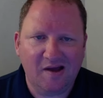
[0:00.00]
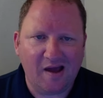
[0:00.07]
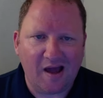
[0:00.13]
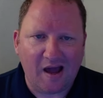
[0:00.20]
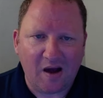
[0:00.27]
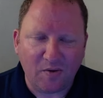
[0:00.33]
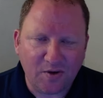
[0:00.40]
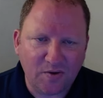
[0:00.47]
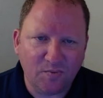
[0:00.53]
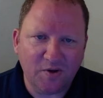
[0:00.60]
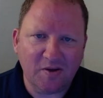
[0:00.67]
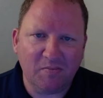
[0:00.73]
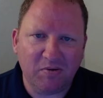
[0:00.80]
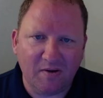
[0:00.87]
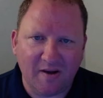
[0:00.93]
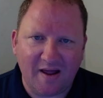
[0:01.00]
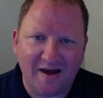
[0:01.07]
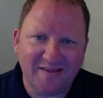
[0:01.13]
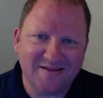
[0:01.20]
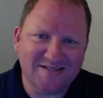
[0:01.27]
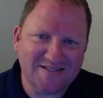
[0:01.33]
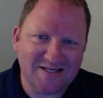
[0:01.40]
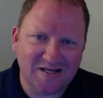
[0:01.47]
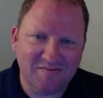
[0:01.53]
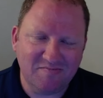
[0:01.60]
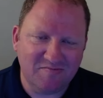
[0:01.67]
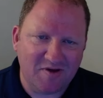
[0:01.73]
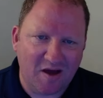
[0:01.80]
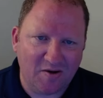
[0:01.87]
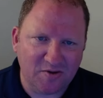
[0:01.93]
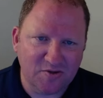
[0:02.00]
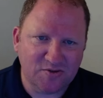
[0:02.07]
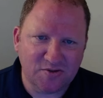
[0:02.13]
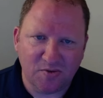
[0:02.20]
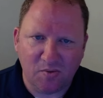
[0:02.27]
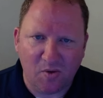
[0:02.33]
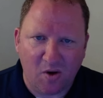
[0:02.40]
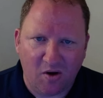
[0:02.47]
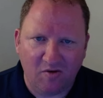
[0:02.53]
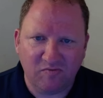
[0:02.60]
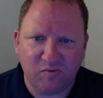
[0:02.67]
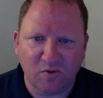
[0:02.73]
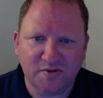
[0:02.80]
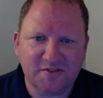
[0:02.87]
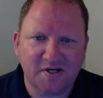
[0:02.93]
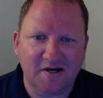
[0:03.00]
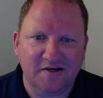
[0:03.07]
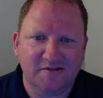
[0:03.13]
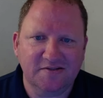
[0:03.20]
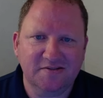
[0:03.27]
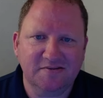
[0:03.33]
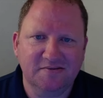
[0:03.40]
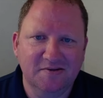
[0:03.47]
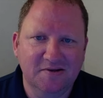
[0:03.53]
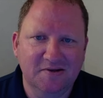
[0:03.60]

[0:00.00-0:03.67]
How can we apply the same value to all 4 sides?